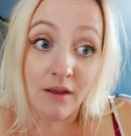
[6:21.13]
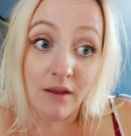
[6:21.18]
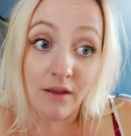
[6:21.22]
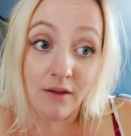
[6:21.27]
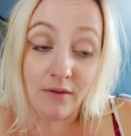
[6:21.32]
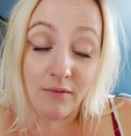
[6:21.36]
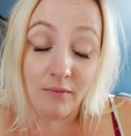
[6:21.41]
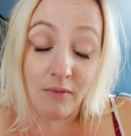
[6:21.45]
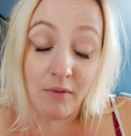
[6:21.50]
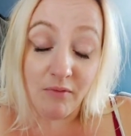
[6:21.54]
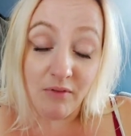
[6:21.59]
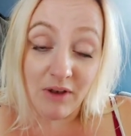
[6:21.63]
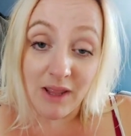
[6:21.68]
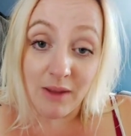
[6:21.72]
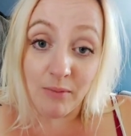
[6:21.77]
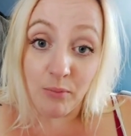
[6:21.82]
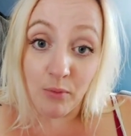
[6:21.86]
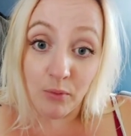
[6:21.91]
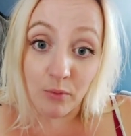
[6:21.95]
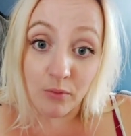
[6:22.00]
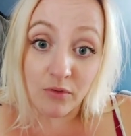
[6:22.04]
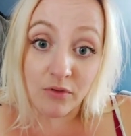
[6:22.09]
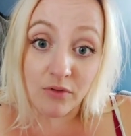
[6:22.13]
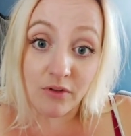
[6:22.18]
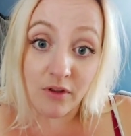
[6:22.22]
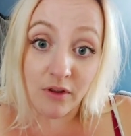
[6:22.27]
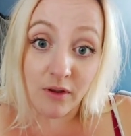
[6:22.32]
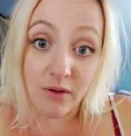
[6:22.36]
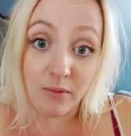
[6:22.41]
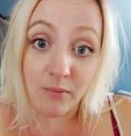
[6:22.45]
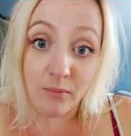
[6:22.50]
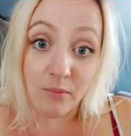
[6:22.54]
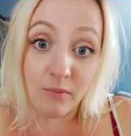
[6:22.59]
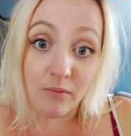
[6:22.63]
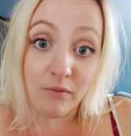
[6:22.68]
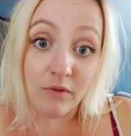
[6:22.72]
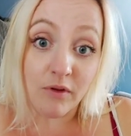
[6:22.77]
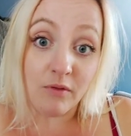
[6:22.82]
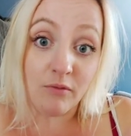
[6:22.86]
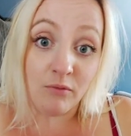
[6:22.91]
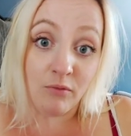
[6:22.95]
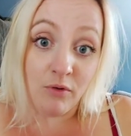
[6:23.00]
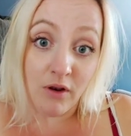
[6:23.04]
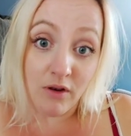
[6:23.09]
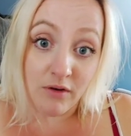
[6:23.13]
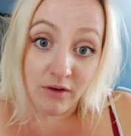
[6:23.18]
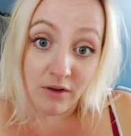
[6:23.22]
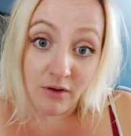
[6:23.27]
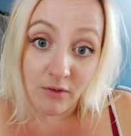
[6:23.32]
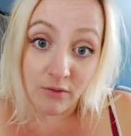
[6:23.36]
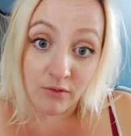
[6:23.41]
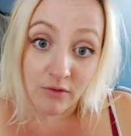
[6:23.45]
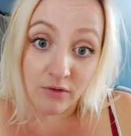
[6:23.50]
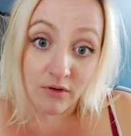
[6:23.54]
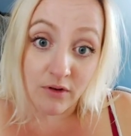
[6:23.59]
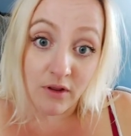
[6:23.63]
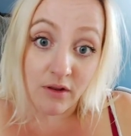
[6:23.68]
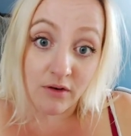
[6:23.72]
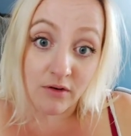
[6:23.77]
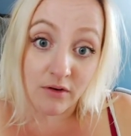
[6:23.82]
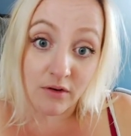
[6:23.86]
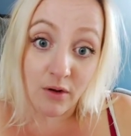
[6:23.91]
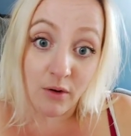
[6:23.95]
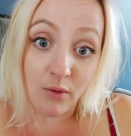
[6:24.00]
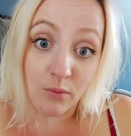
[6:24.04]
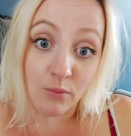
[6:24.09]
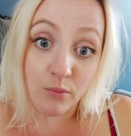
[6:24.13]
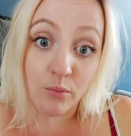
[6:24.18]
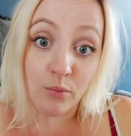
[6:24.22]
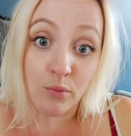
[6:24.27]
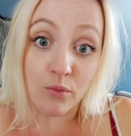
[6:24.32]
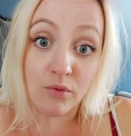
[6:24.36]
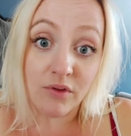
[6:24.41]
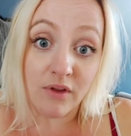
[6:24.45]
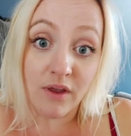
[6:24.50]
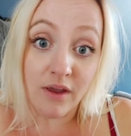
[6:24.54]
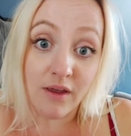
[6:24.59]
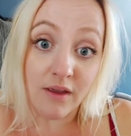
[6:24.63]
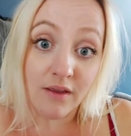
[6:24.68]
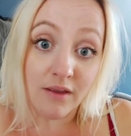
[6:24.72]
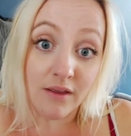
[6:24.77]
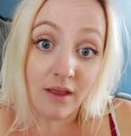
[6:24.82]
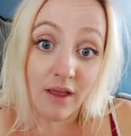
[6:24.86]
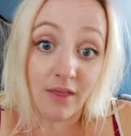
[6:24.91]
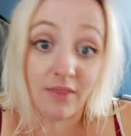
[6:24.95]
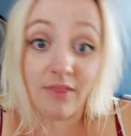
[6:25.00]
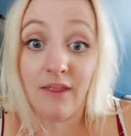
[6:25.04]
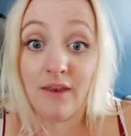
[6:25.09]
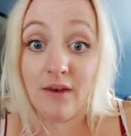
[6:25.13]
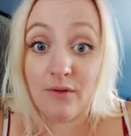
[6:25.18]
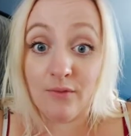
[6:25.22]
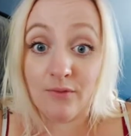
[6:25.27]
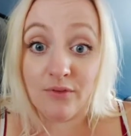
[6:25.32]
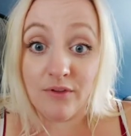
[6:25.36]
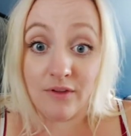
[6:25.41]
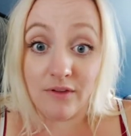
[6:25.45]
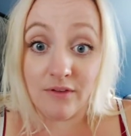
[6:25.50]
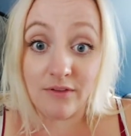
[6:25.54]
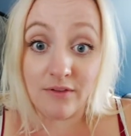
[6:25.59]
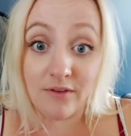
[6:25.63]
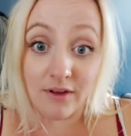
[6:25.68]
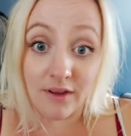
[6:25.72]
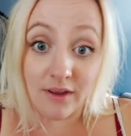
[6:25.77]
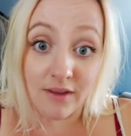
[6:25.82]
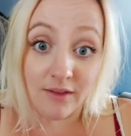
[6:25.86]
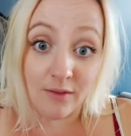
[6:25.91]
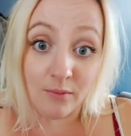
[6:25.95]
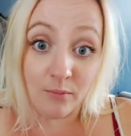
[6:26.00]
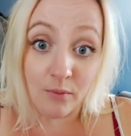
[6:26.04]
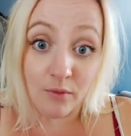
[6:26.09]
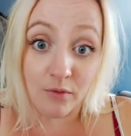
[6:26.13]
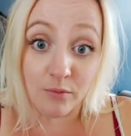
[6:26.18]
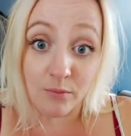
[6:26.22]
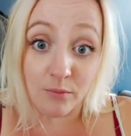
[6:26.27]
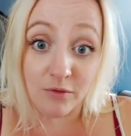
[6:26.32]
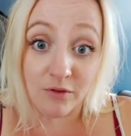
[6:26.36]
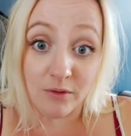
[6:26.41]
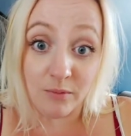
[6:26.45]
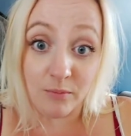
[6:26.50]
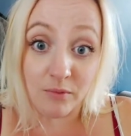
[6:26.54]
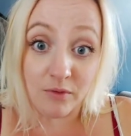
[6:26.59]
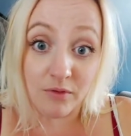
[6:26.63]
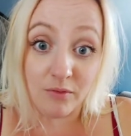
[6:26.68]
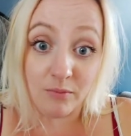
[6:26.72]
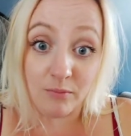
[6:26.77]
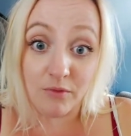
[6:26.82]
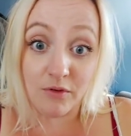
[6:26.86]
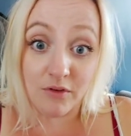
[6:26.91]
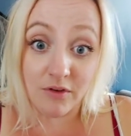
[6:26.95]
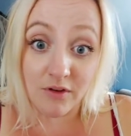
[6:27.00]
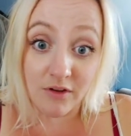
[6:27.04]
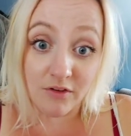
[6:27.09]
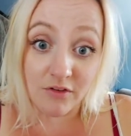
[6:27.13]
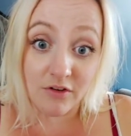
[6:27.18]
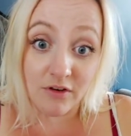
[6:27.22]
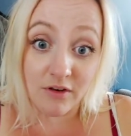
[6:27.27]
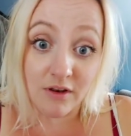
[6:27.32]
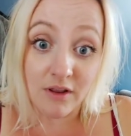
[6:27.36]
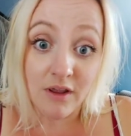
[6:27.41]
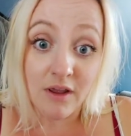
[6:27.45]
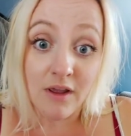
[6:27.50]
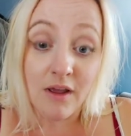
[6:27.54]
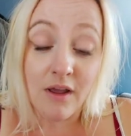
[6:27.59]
have labelled, so ran it on under cold water and then obviously stuck it in the wash machine with some detergent.